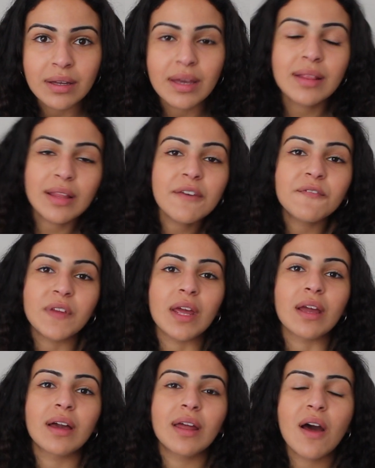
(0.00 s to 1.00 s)
and
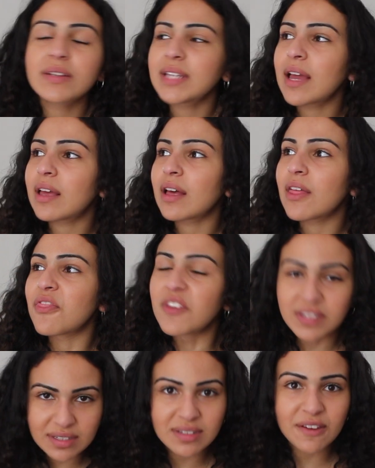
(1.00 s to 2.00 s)
lifting. And I was like,
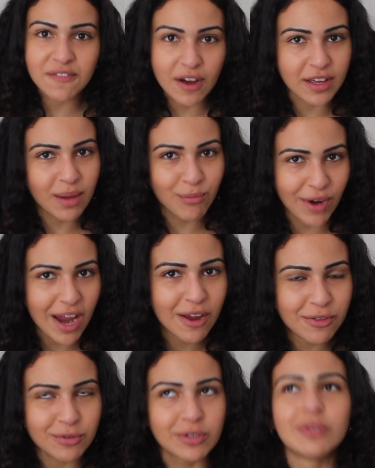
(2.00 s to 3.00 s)
this is a fucking
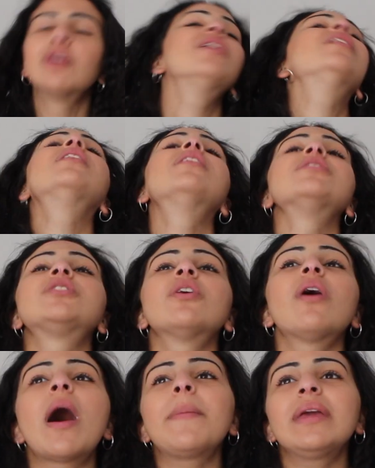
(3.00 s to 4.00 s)
breakthrough.
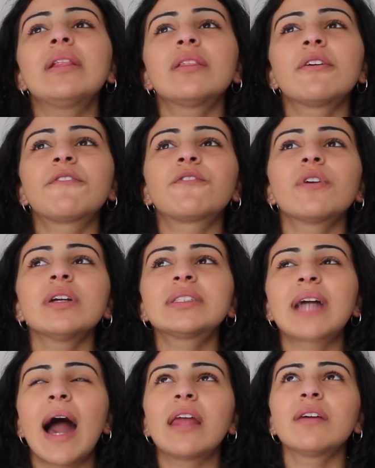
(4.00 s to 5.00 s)
So, I mean, the
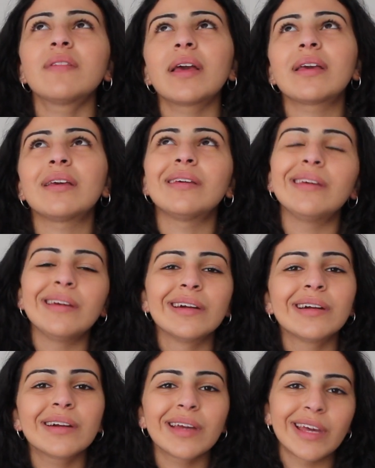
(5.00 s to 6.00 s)
first kind of like
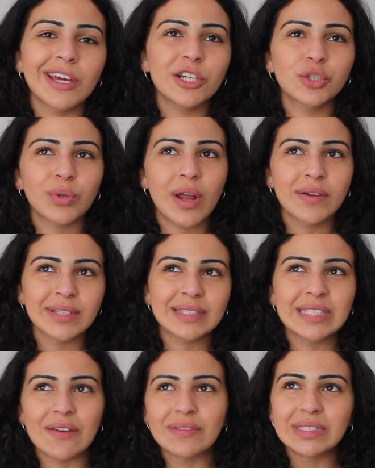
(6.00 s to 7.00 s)
year-ish when I was like
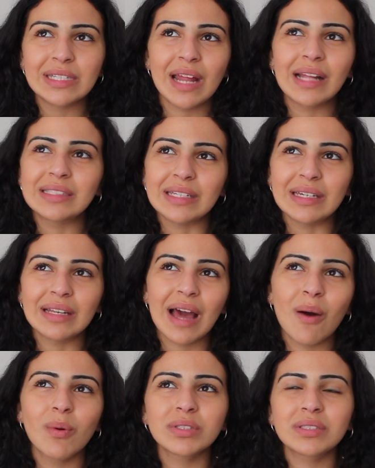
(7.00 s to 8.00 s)
17, 18,
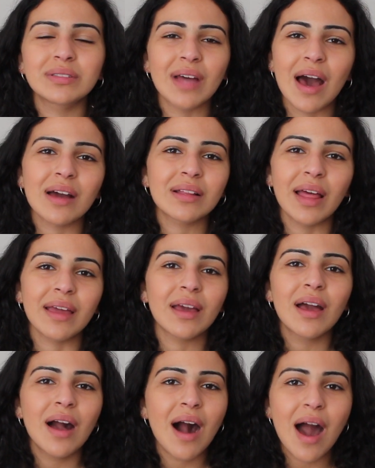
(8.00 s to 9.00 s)
I wasn't that, like,
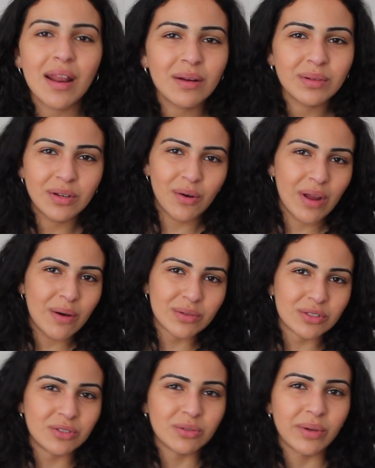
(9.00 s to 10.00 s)
I didn't really know what I
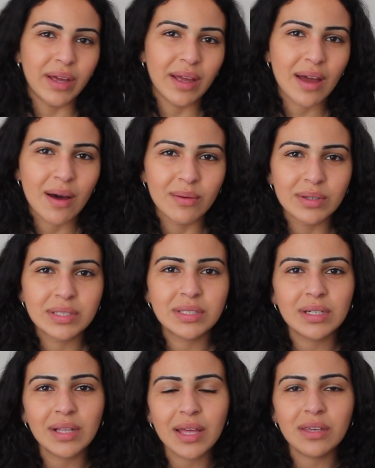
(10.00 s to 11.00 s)
was doing. I was
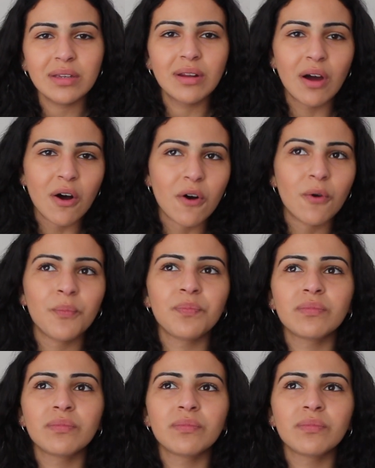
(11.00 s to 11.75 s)
still like, you know,